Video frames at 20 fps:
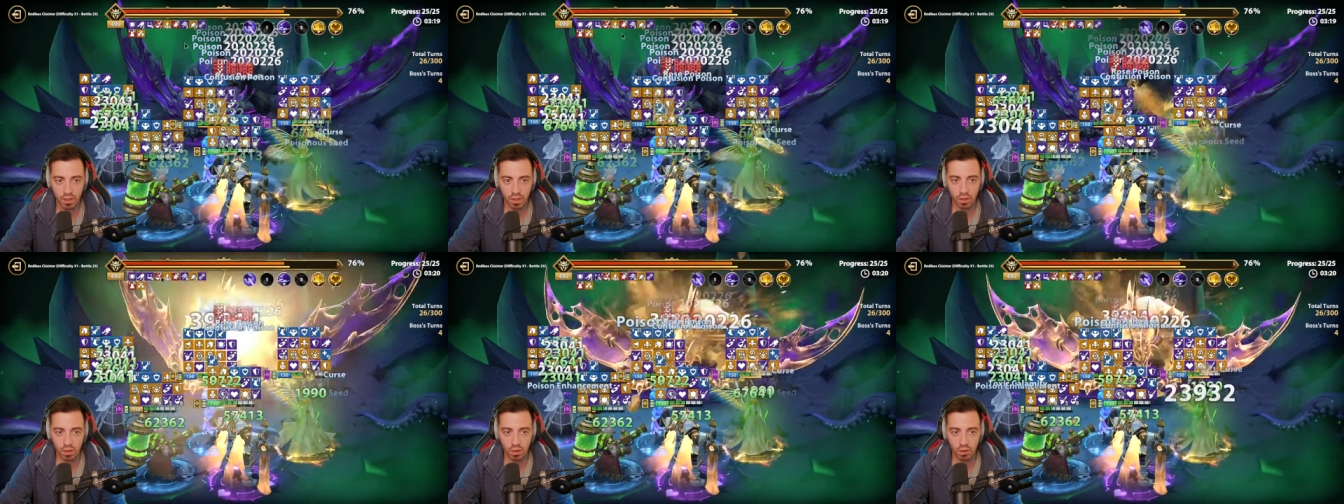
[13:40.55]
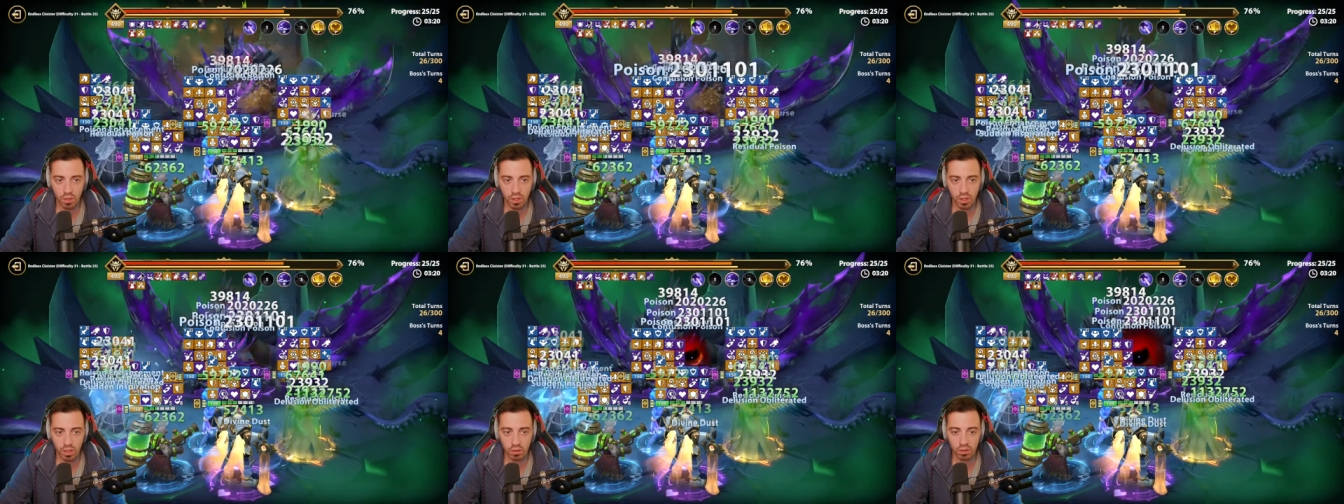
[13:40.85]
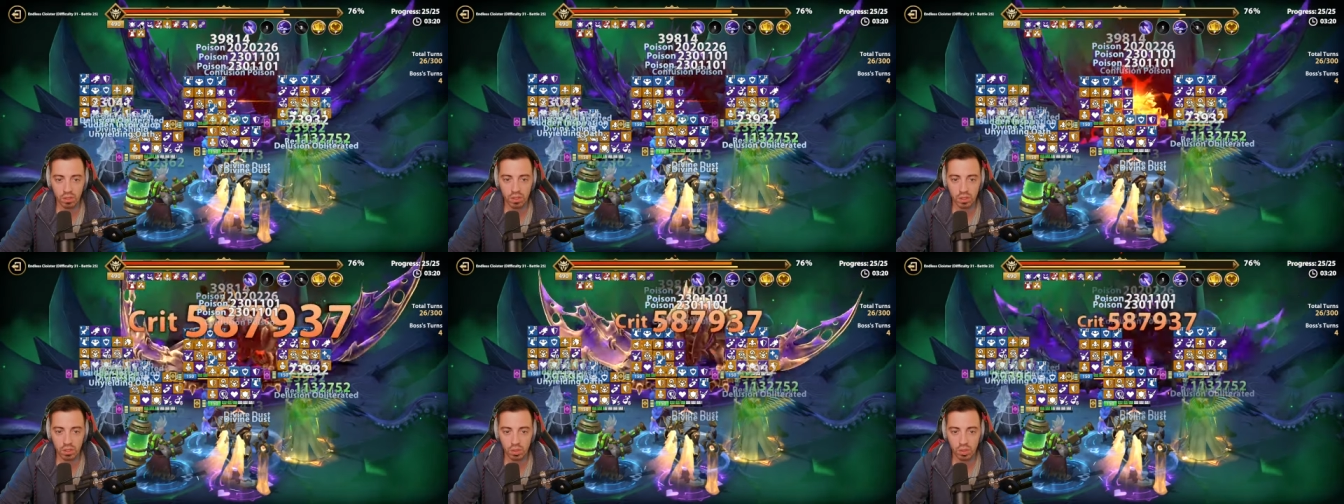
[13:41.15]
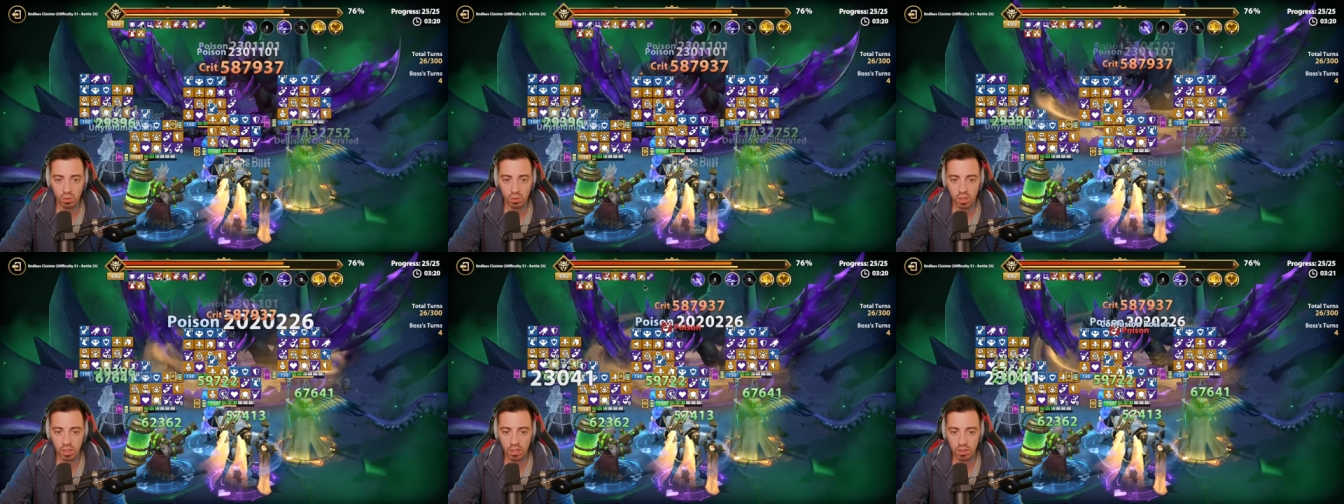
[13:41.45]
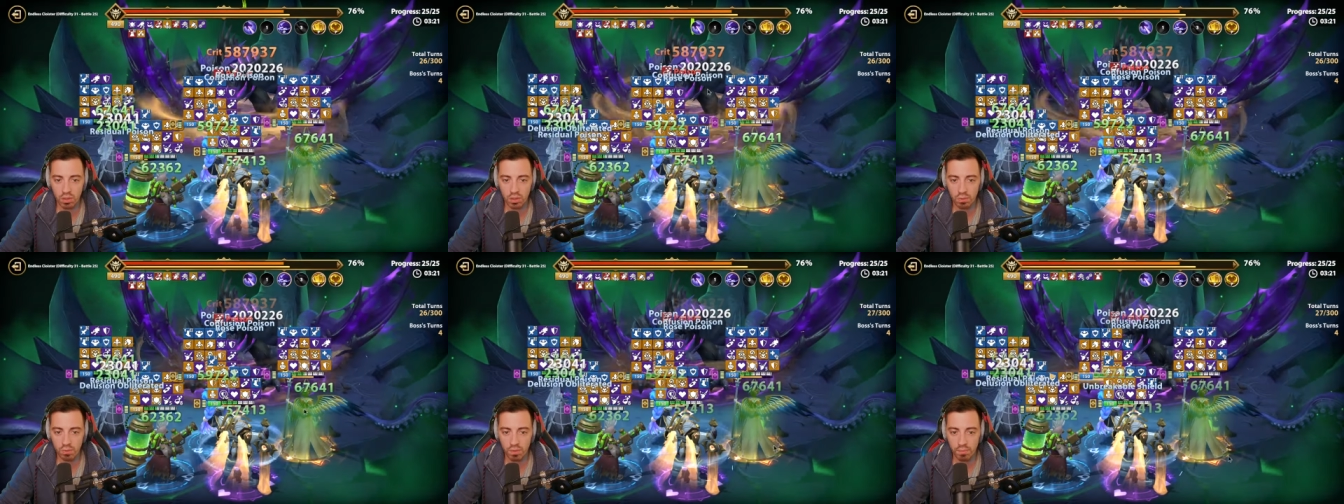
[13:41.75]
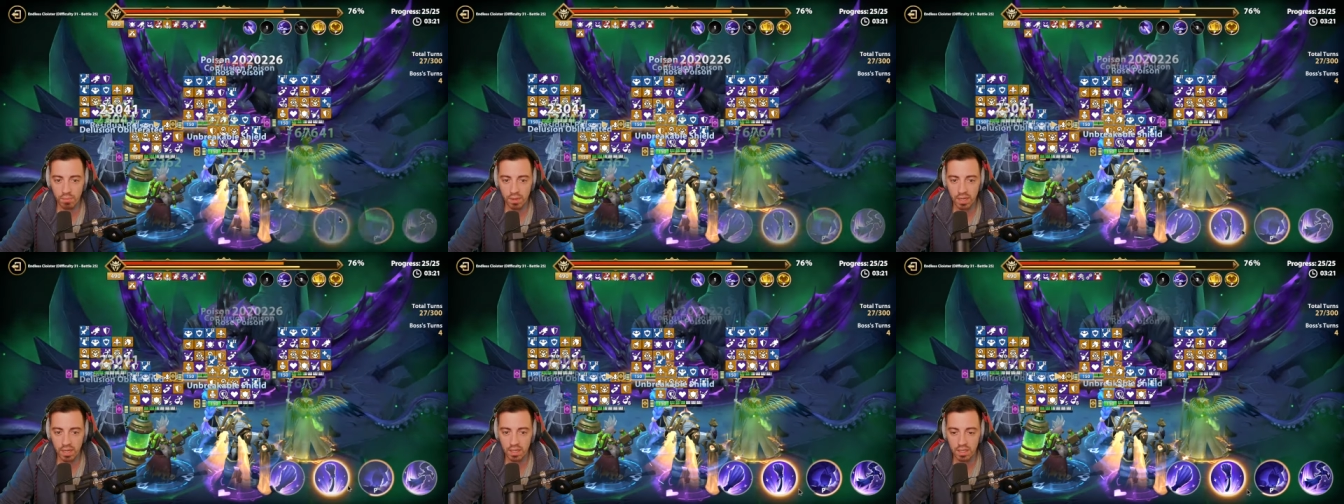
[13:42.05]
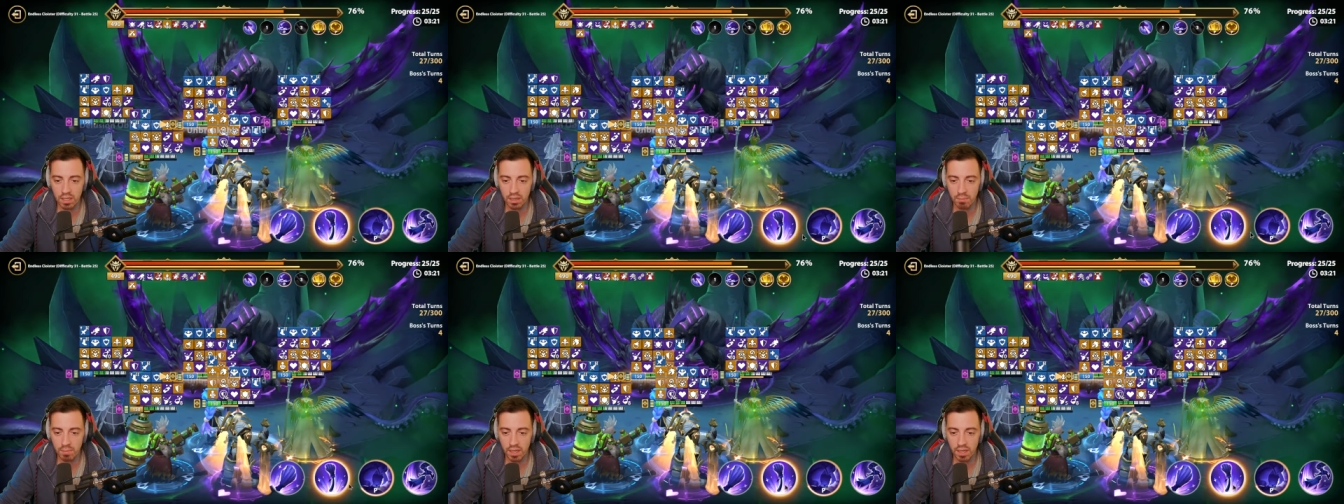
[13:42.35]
Okay, only two layers remaining.